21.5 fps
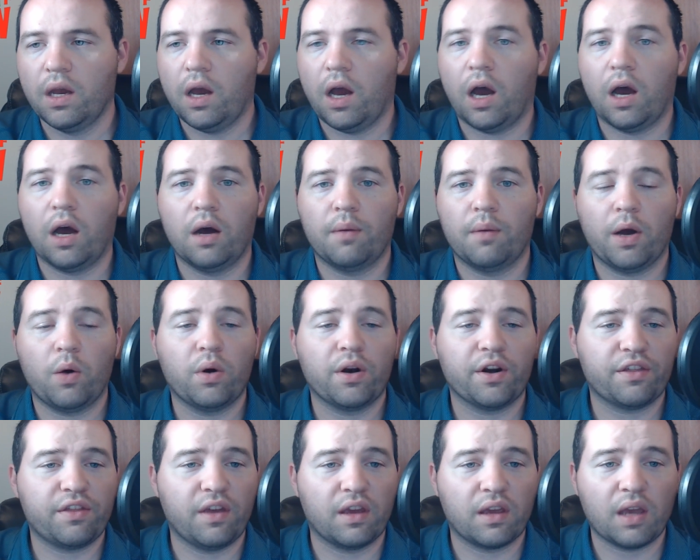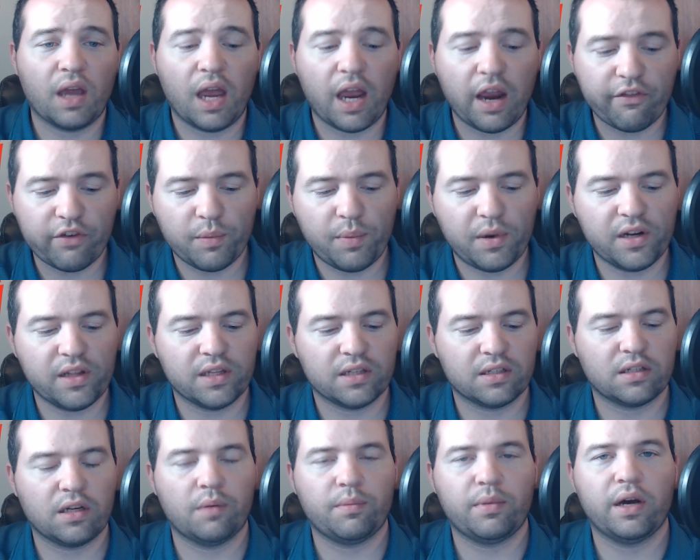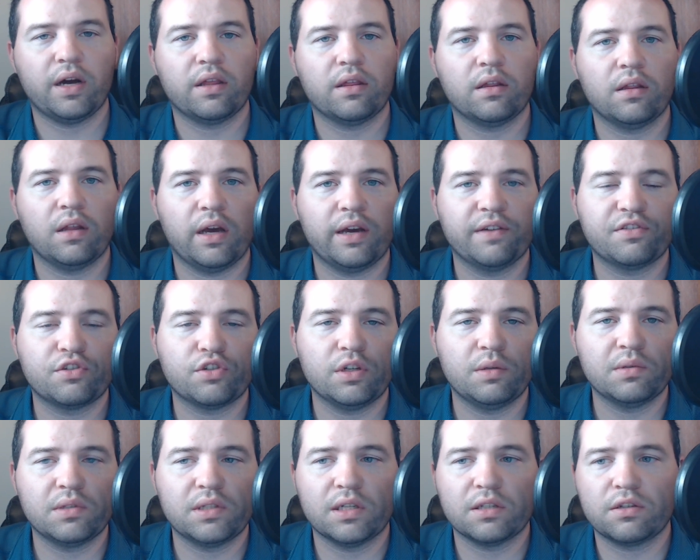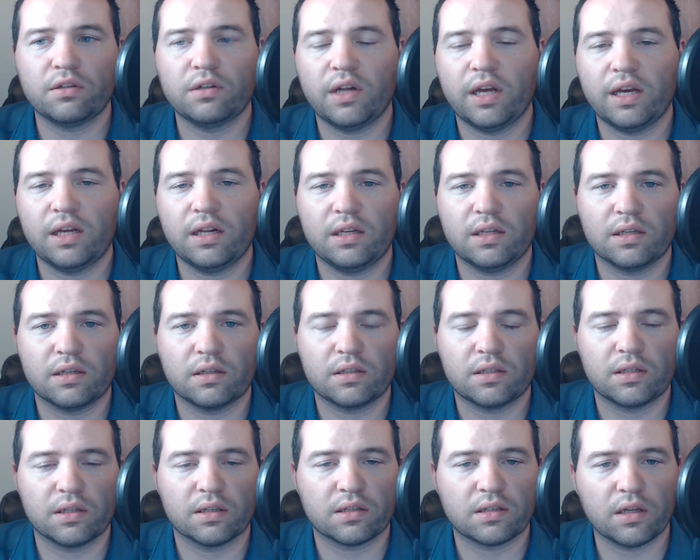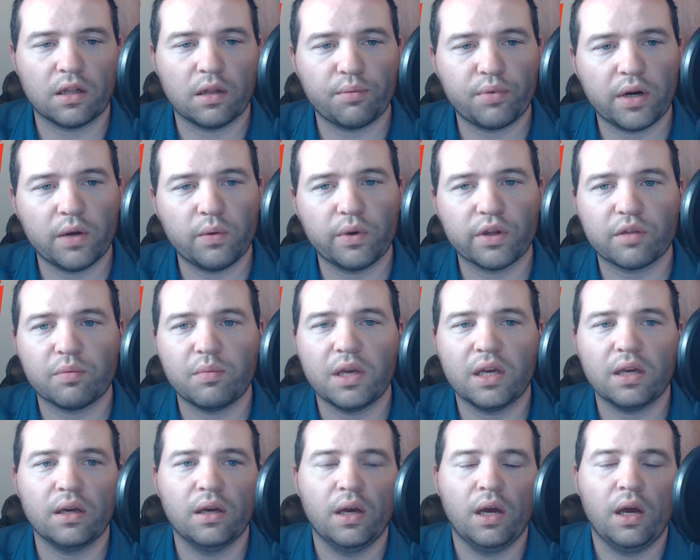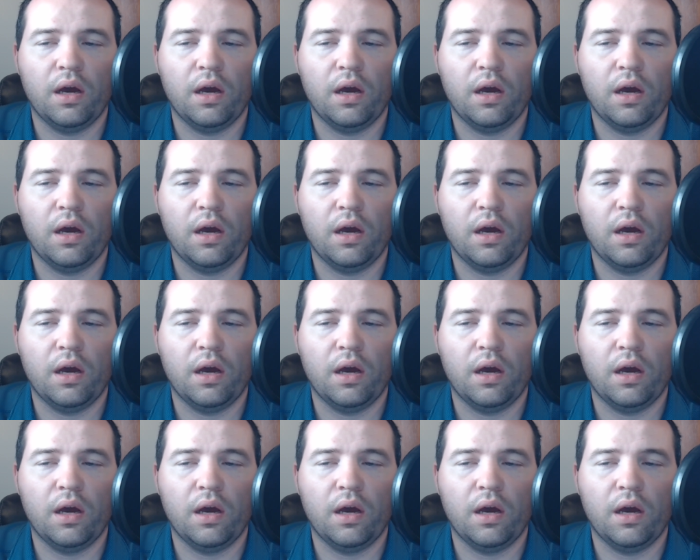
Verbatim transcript: Um, I want to thank everybody that stopped by the live streams yesterday to, to celebrate with me,